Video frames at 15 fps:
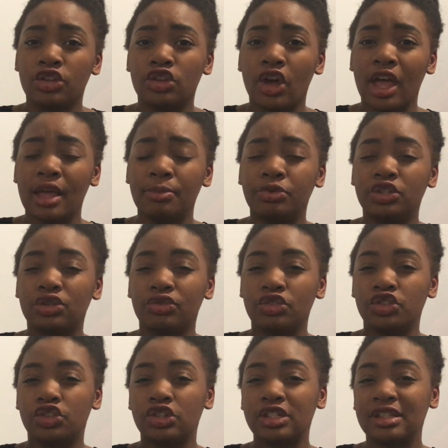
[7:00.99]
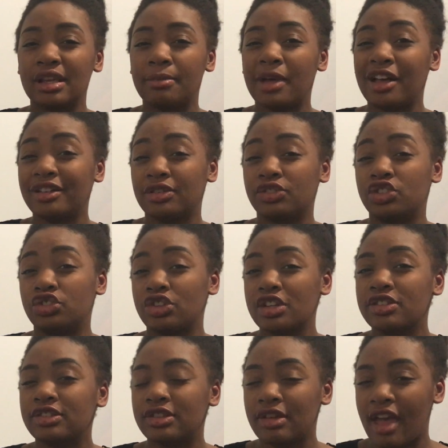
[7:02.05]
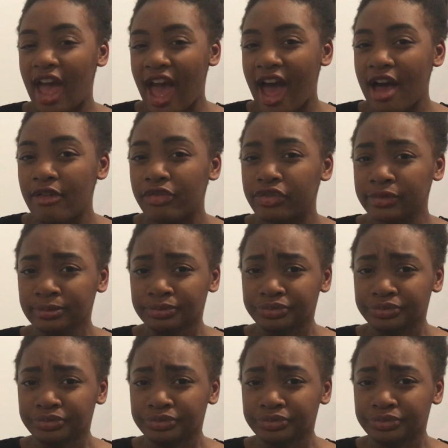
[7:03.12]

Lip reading: You're able to reduce the amount of stress you have,